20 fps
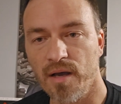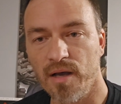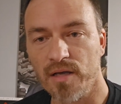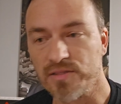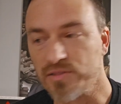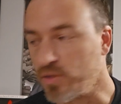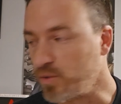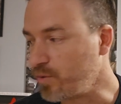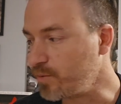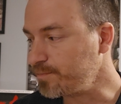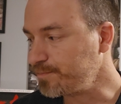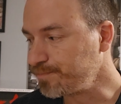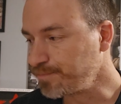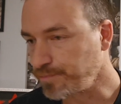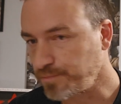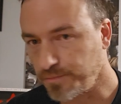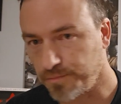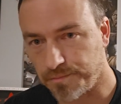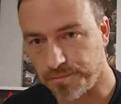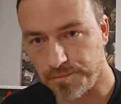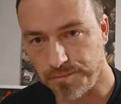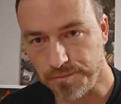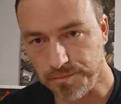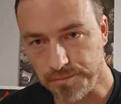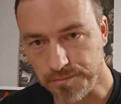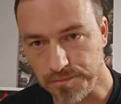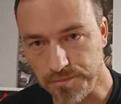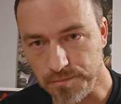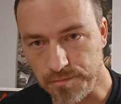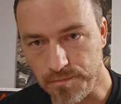So
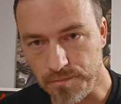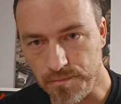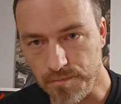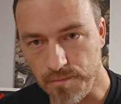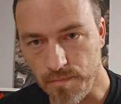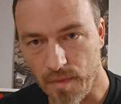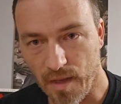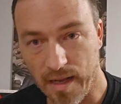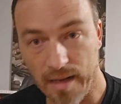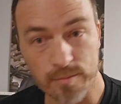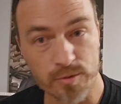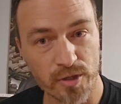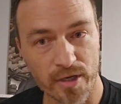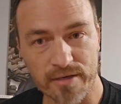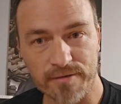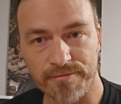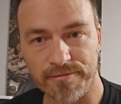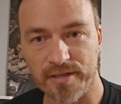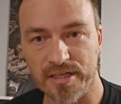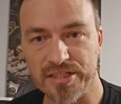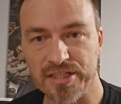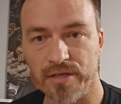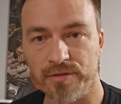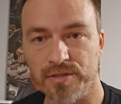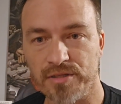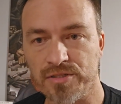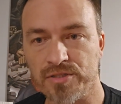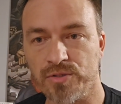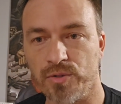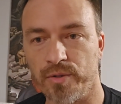I'm trying to flesh out
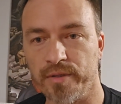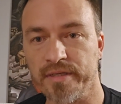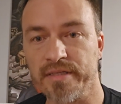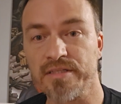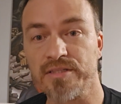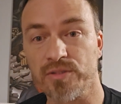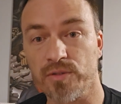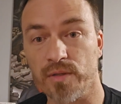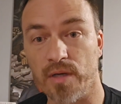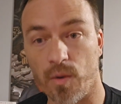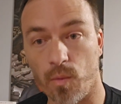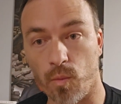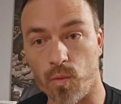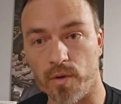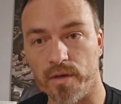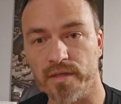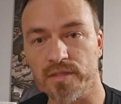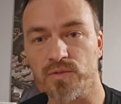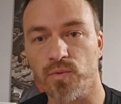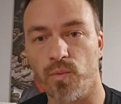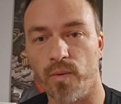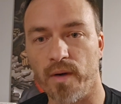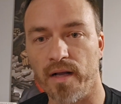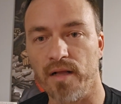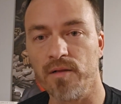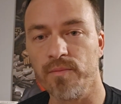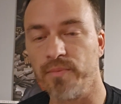the story so it works well,